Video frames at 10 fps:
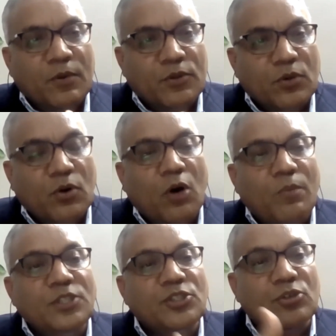So
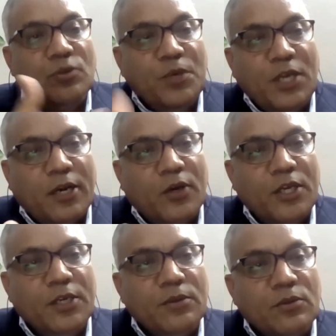government should be
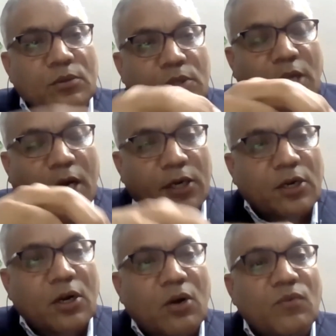allowing the
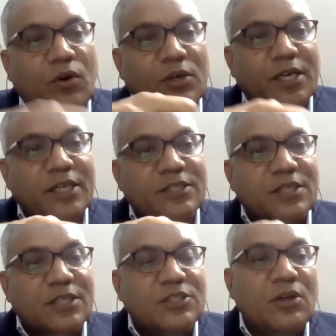underground water
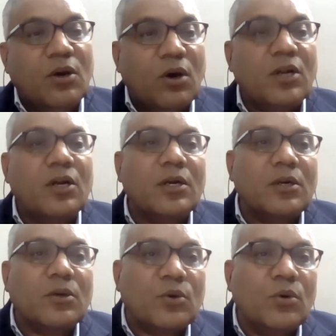extraction or
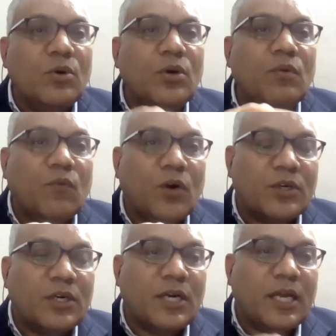controlled
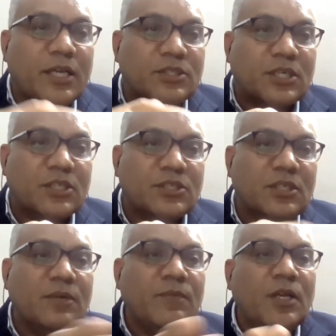water
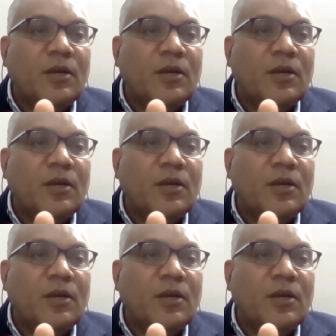extraction.